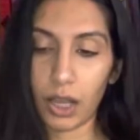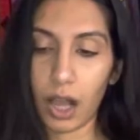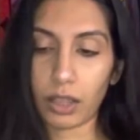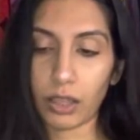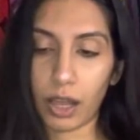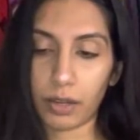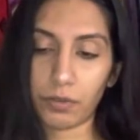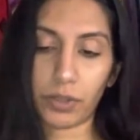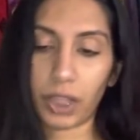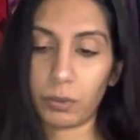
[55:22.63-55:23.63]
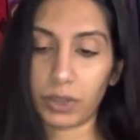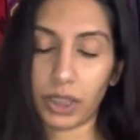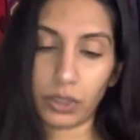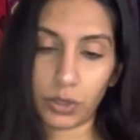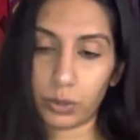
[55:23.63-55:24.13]
a lot for like what
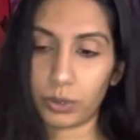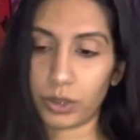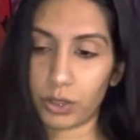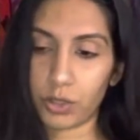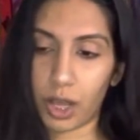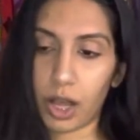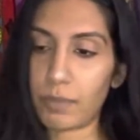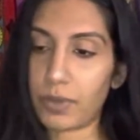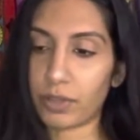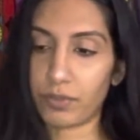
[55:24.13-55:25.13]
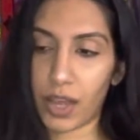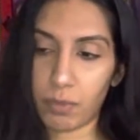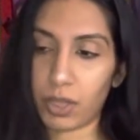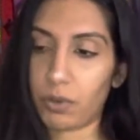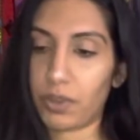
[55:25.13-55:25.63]
they do their job their
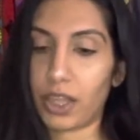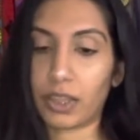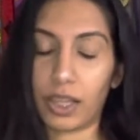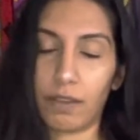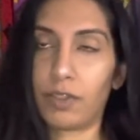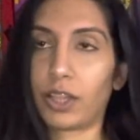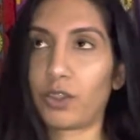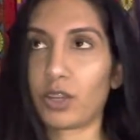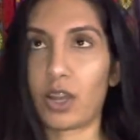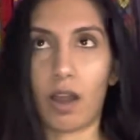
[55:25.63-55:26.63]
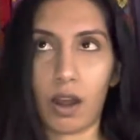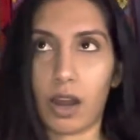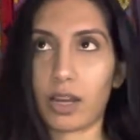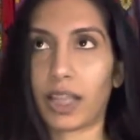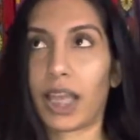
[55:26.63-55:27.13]
family where they live like their
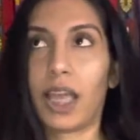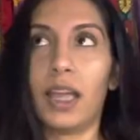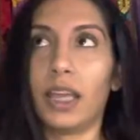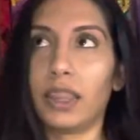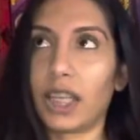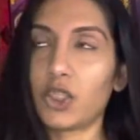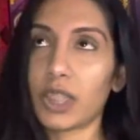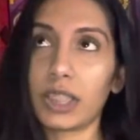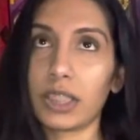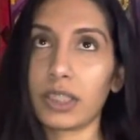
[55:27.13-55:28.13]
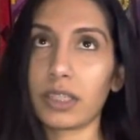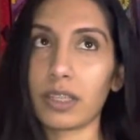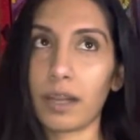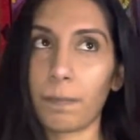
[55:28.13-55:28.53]
car like they just